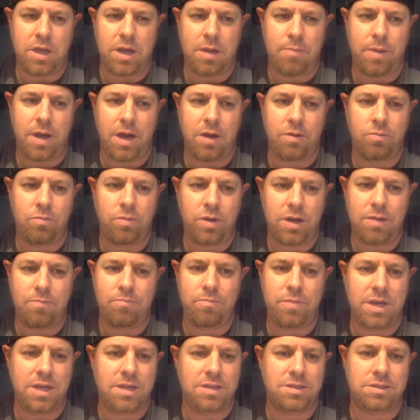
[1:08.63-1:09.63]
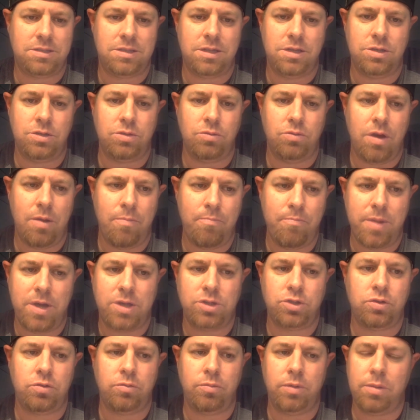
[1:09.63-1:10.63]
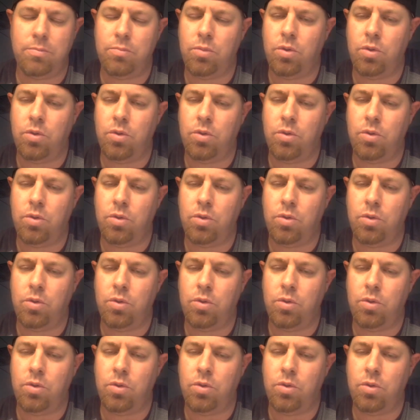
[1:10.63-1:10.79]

about what it means to do immeasurably